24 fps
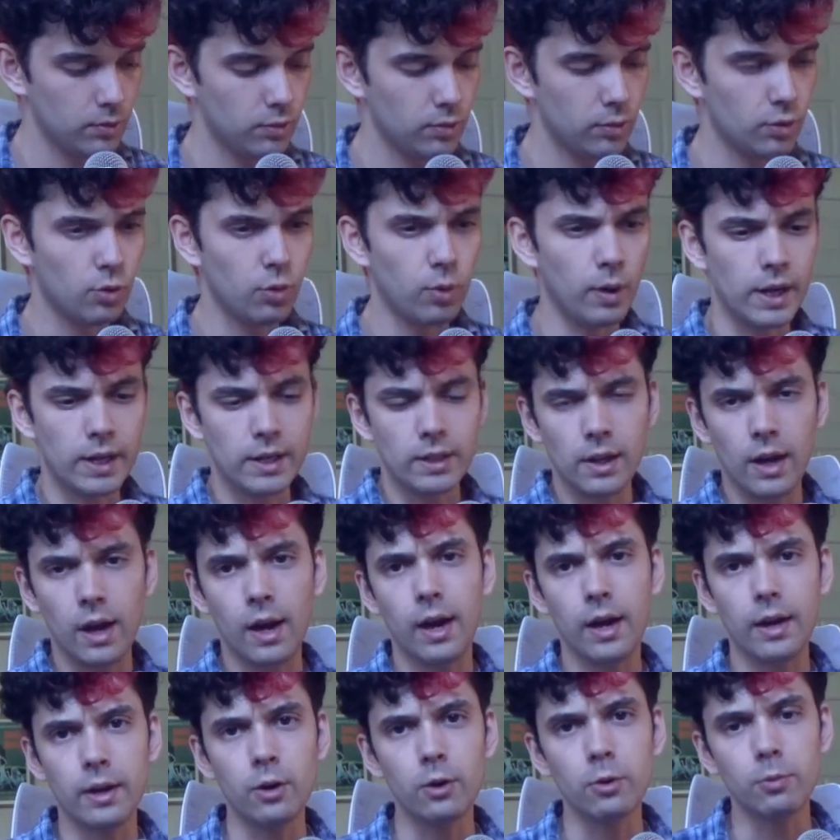quite
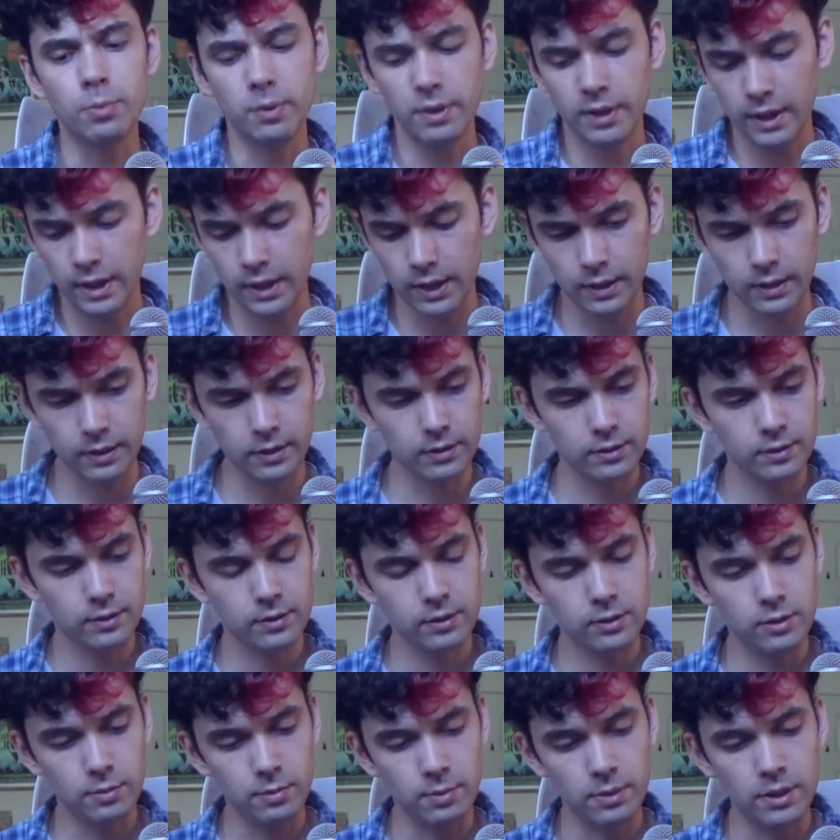eye-opening
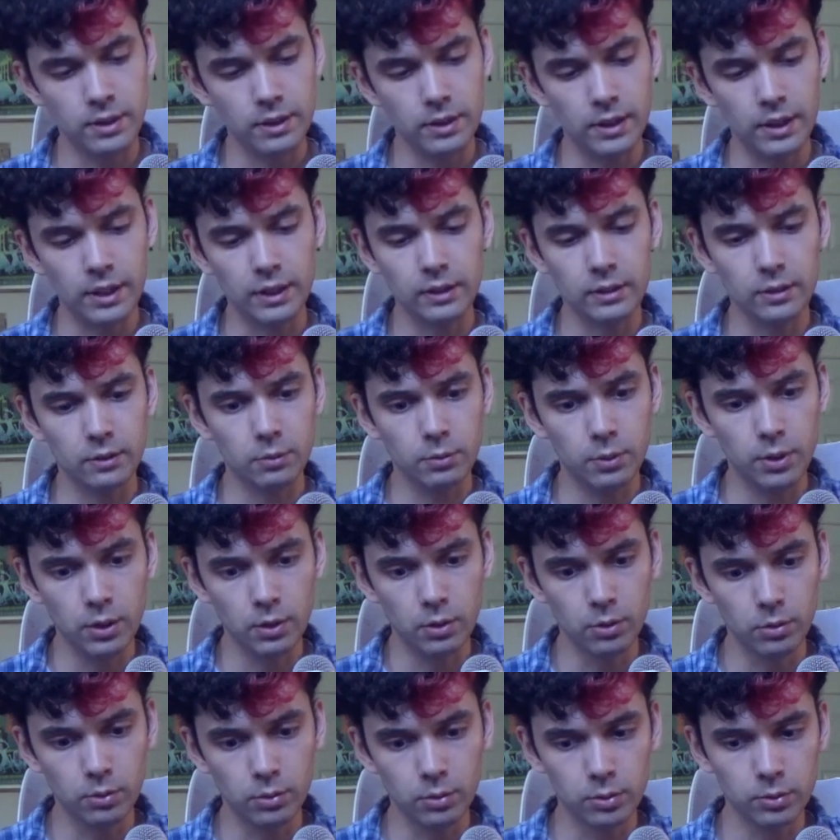to being like,
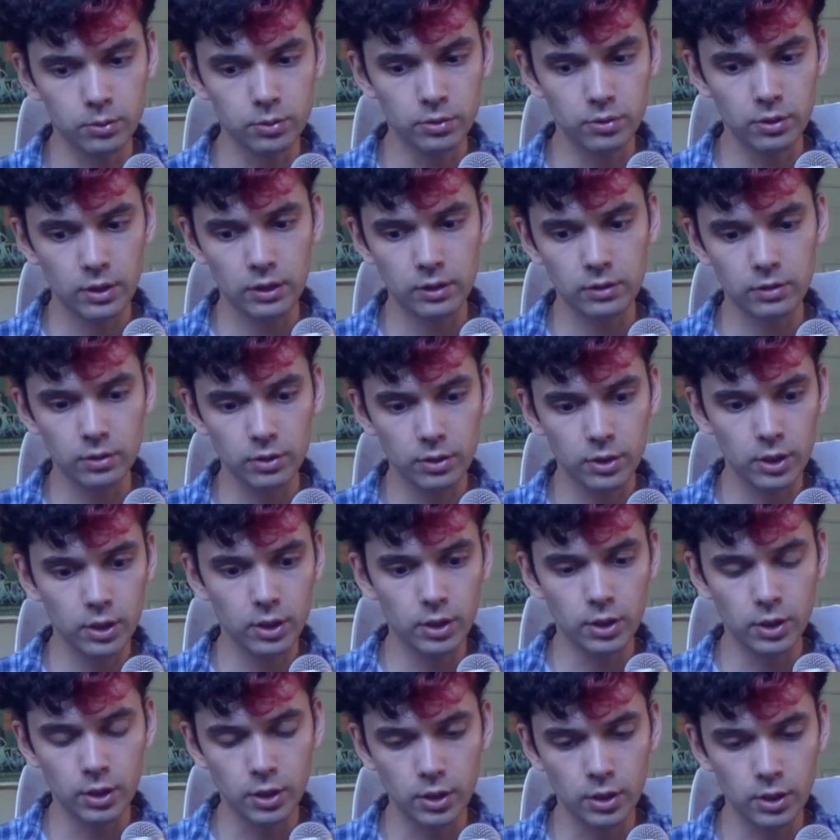whoa, snakes are
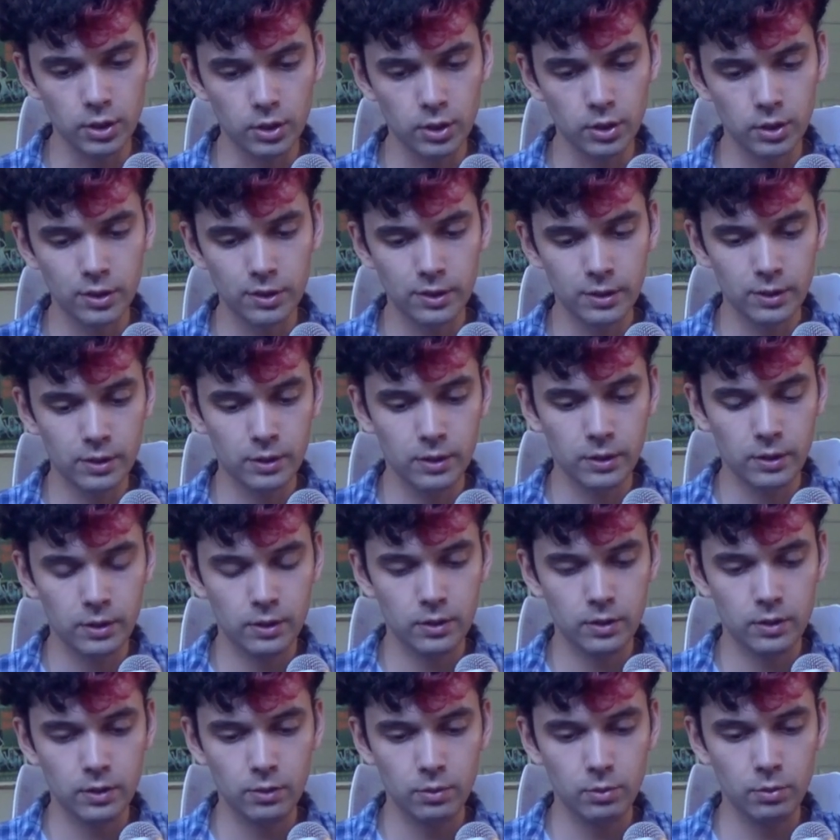here.
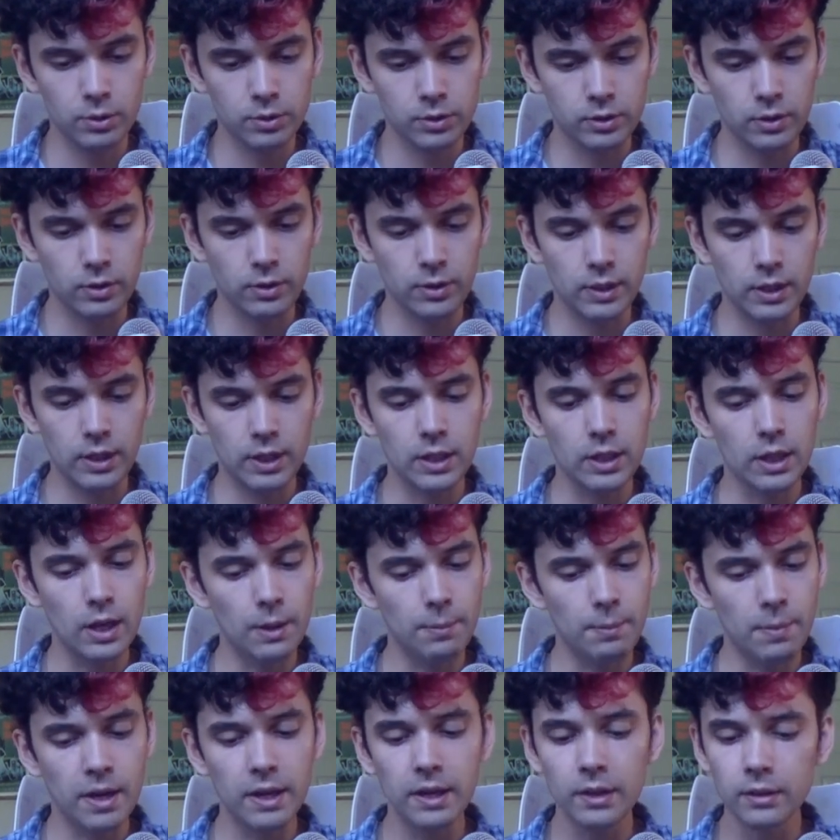What's going on?
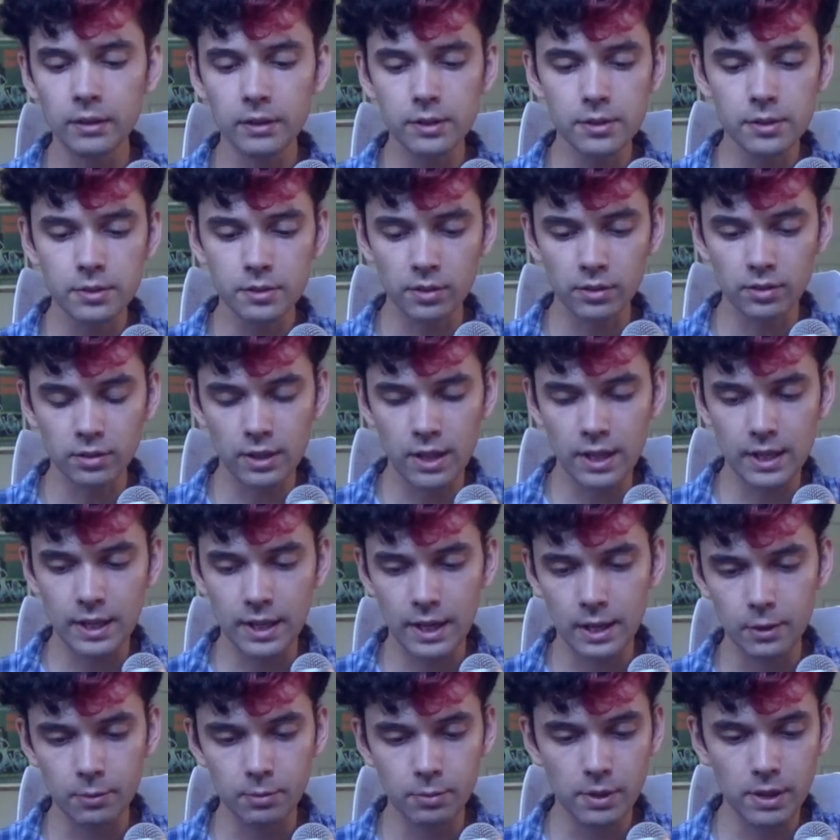Apparently there's a snake
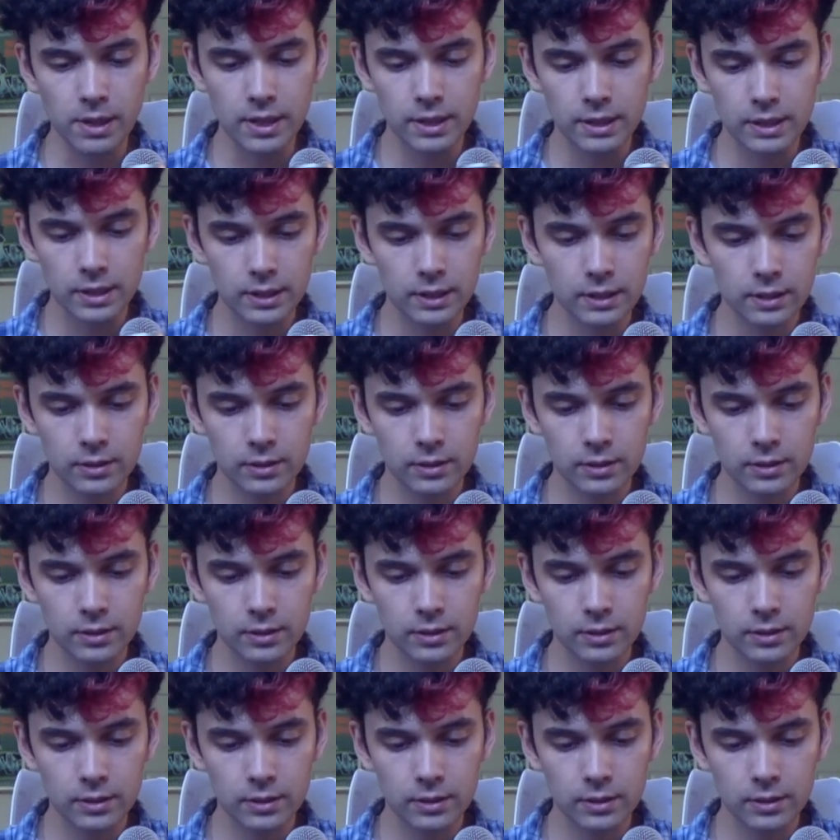outbreak.